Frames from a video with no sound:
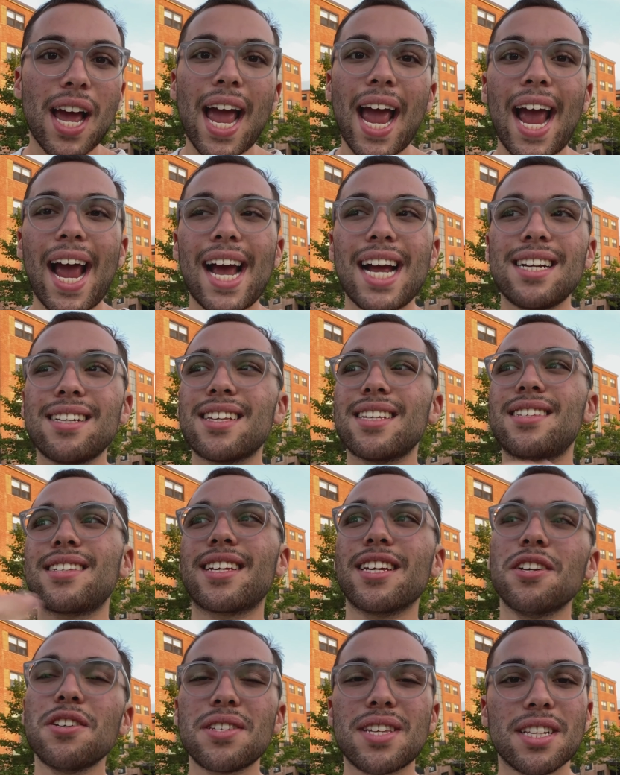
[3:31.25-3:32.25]
And the
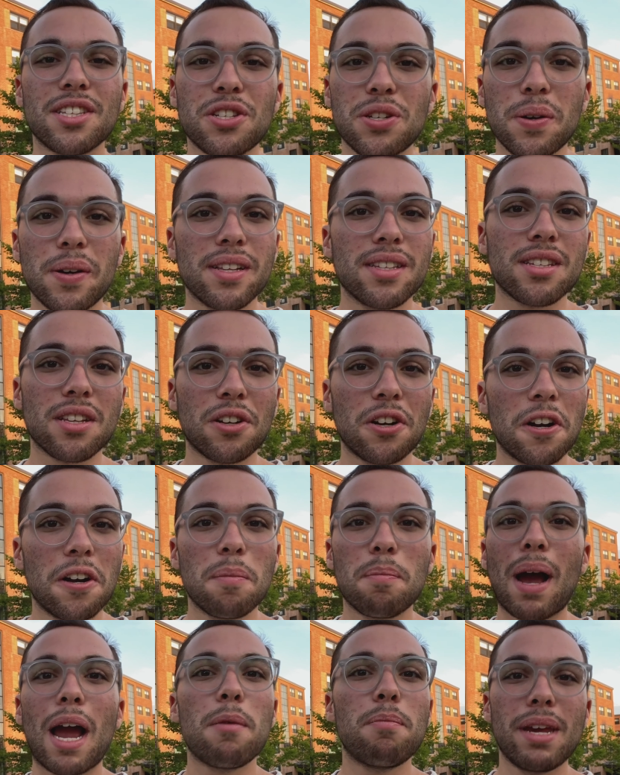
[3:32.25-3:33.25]
skills that students learn
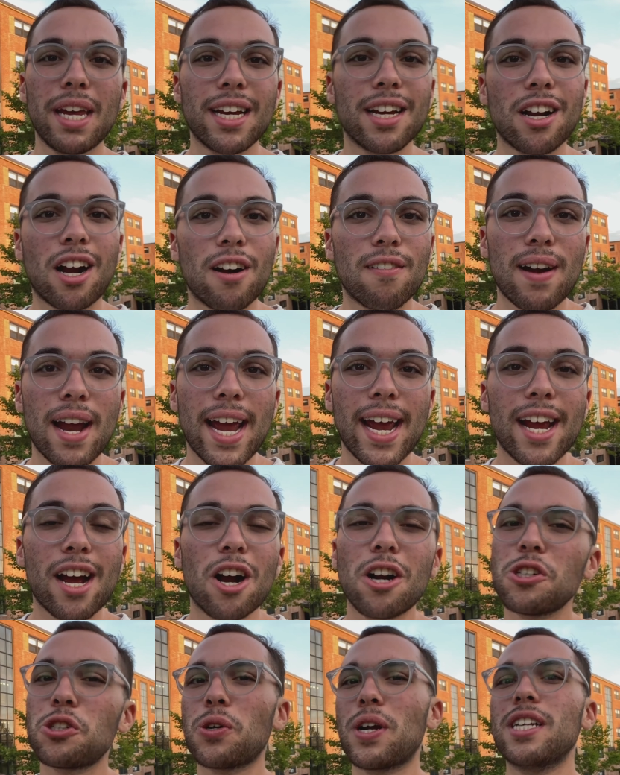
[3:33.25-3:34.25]
by being an RA
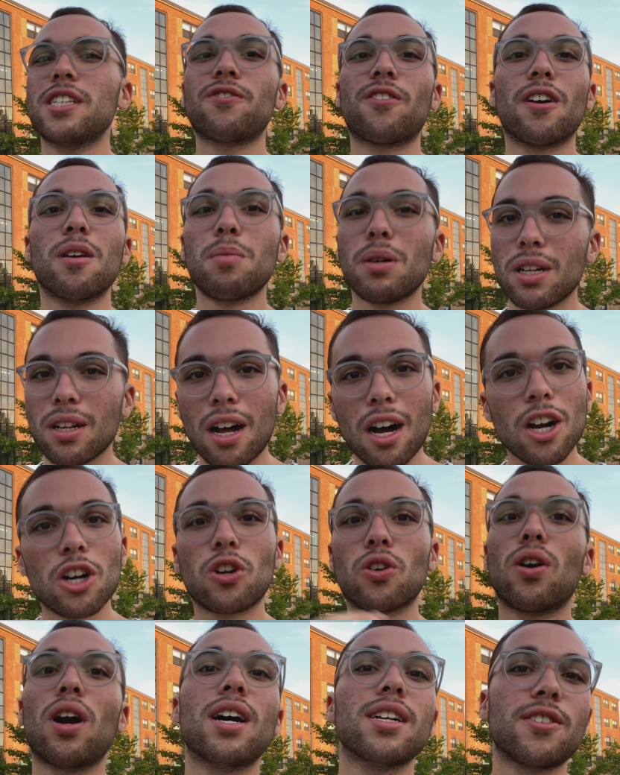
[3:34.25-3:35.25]
are transferable
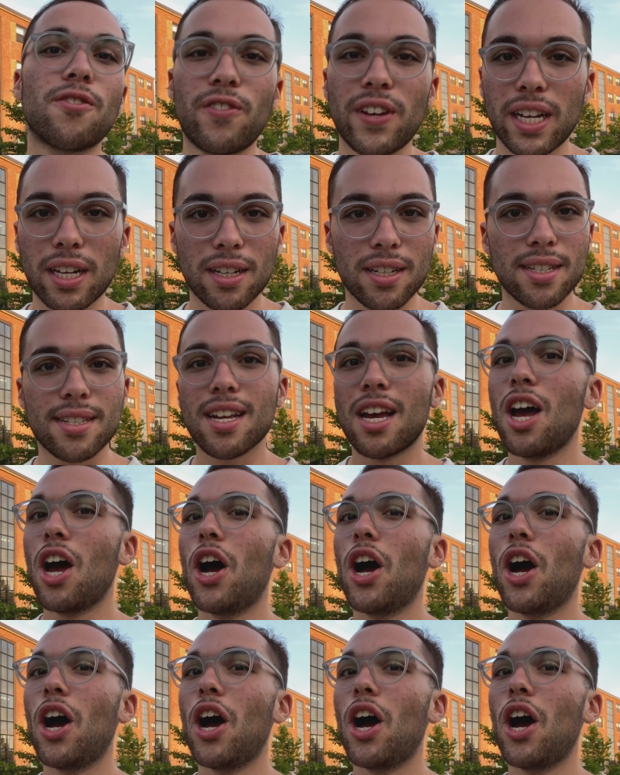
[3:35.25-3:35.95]
across fields,